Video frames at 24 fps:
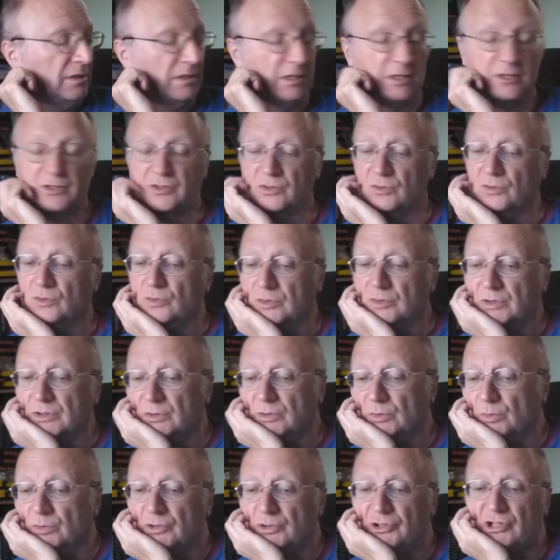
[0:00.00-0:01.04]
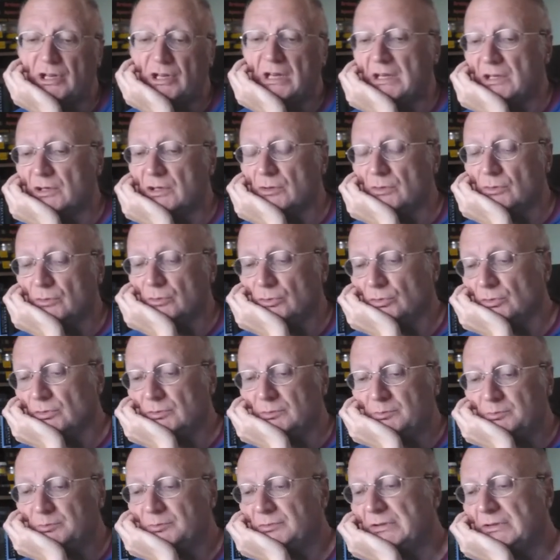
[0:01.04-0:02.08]
disordered or shaken or
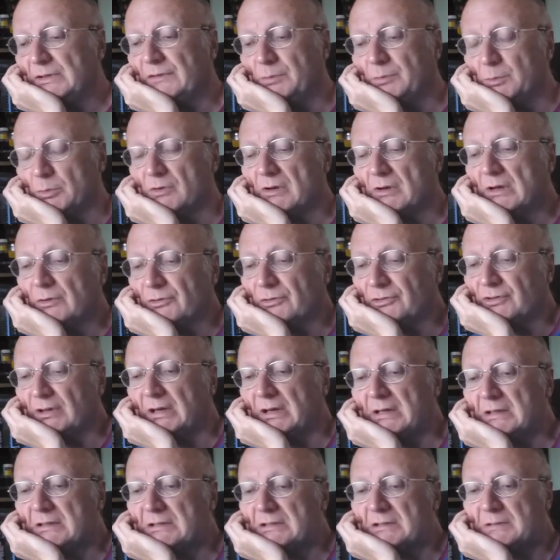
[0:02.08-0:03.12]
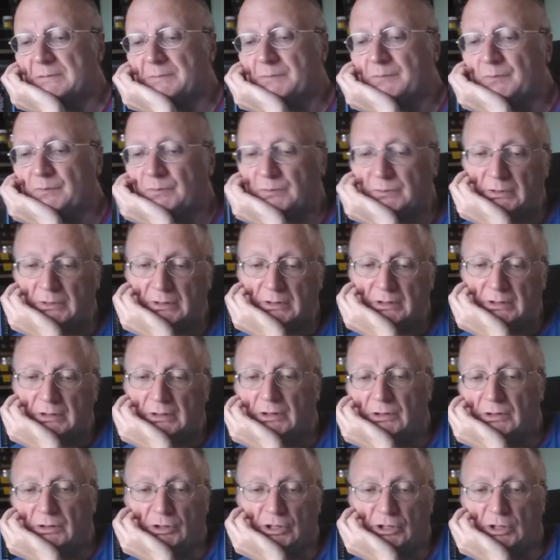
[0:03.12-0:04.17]
different morale states.
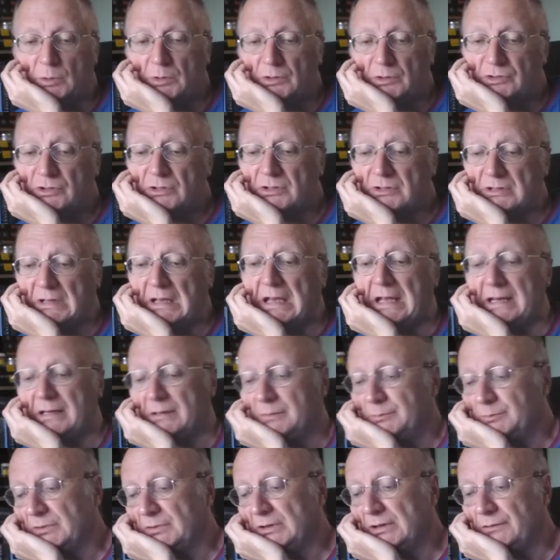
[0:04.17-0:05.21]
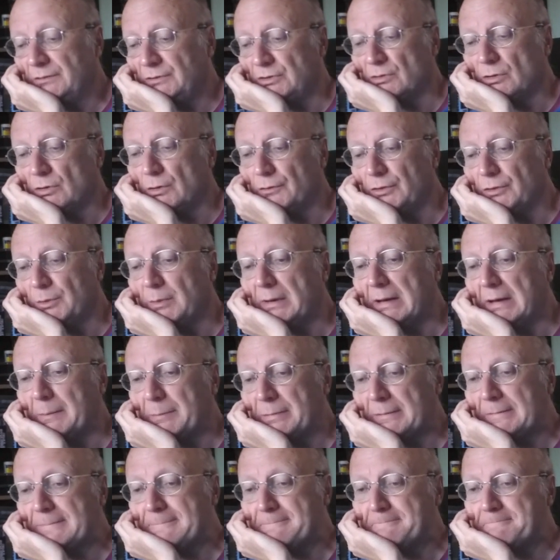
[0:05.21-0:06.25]
You are just dead if you're off the map.
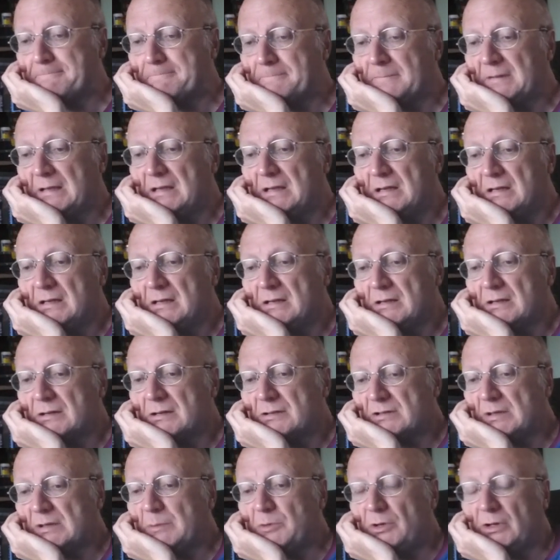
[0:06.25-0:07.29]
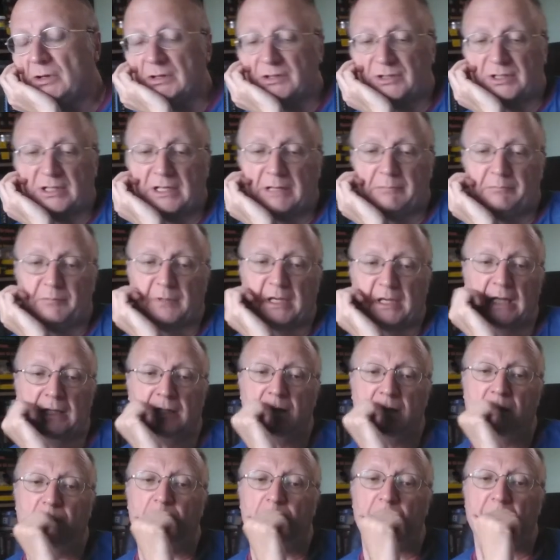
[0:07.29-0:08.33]
Some units can
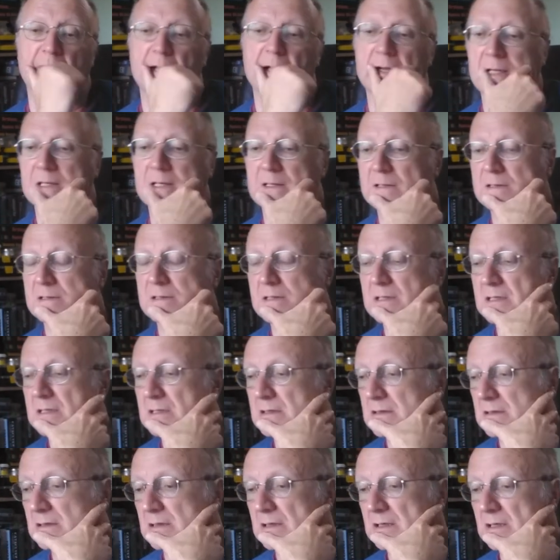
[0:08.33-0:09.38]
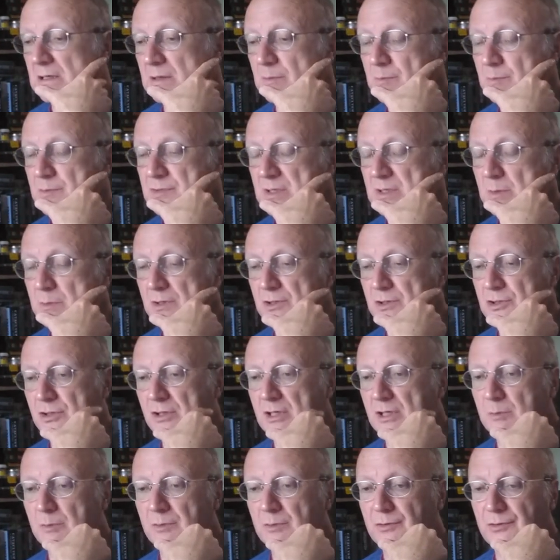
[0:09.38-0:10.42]
come back. Some of the
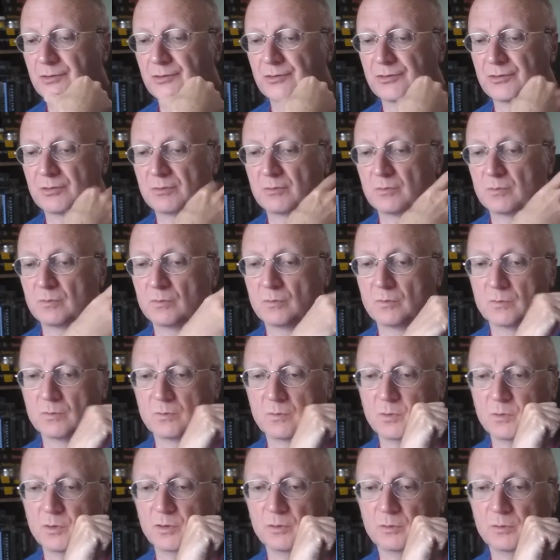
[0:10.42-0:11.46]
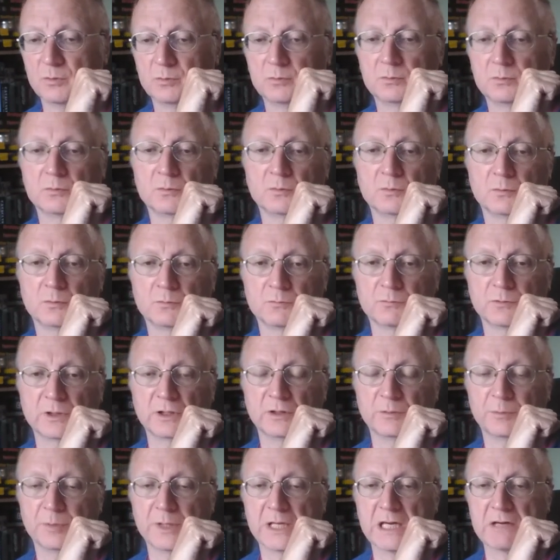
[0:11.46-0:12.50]
Germans will
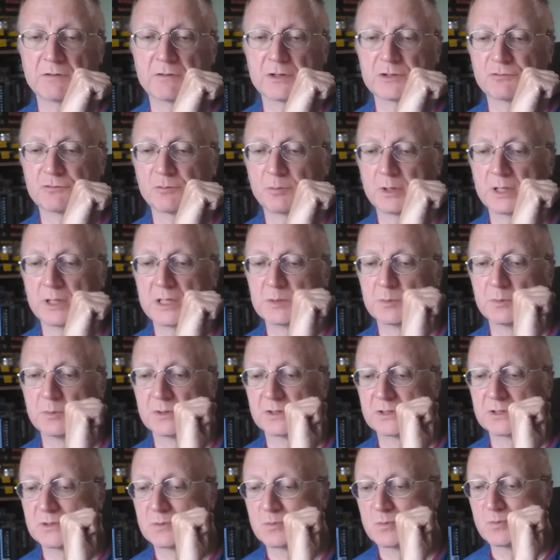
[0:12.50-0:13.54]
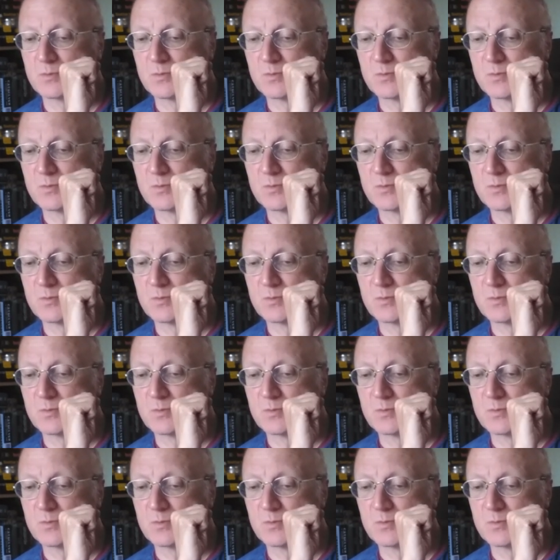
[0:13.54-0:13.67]
reappear as replacements.